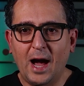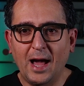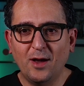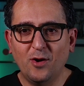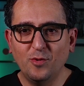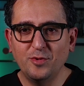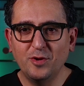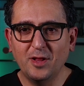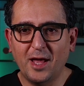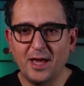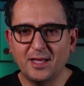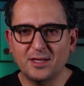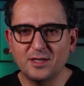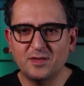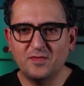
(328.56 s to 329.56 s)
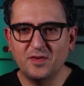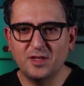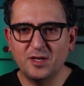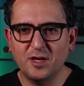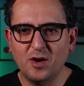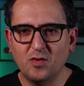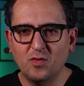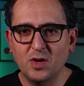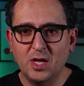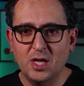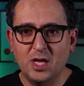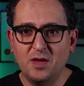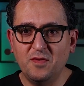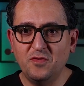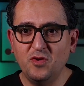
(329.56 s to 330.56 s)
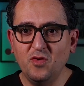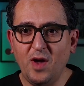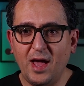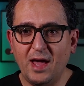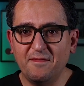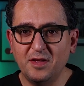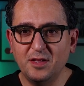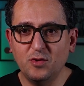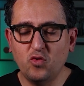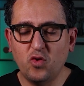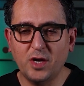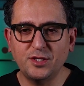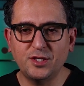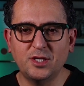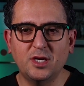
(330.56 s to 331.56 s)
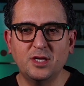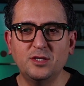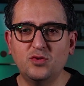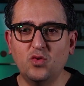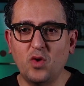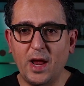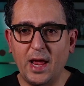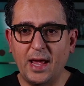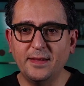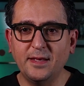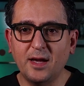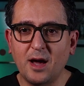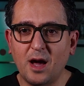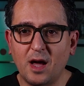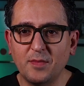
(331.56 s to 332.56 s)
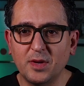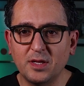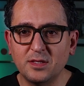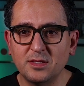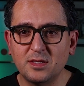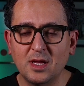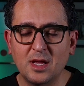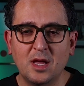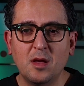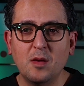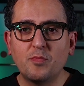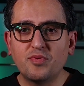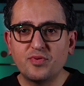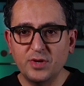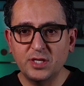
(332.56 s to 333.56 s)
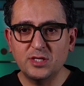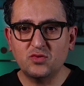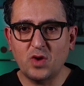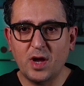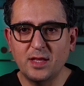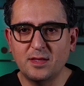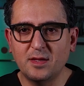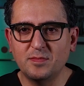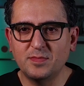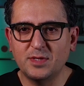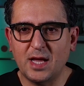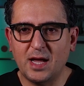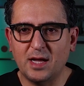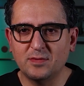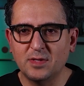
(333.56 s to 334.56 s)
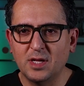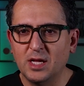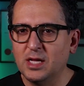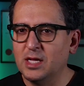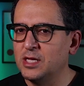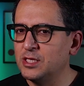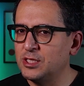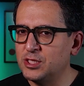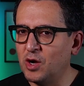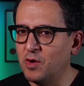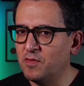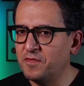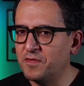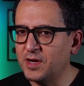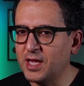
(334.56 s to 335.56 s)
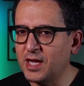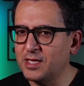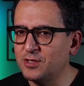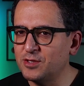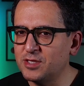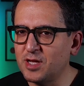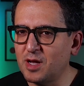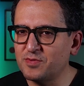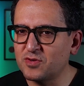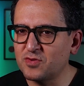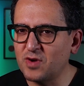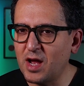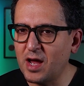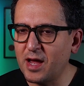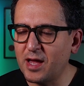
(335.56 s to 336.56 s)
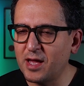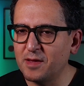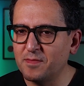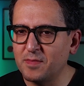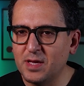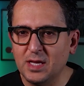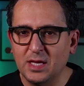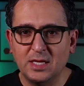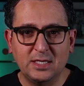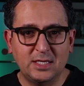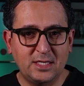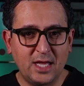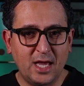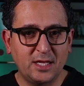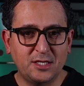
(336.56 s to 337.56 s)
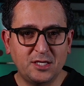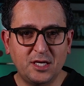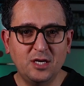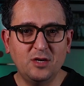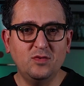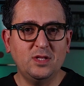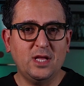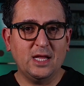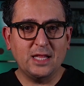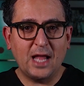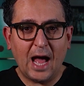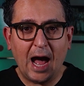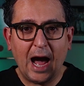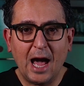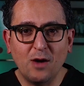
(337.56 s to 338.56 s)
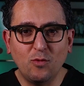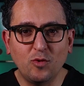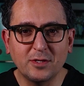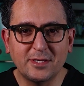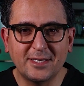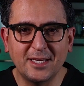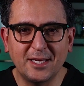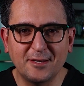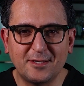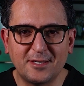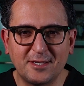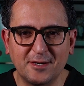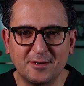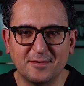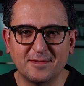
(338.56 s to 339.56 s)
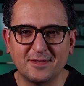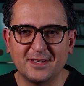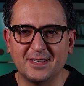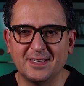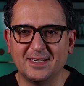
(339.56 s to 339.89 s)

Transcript: I hope you liked this video. If you have any questions or any comments, please write them down. Don't forget to subscribe. Stay tuned and I will see you soon.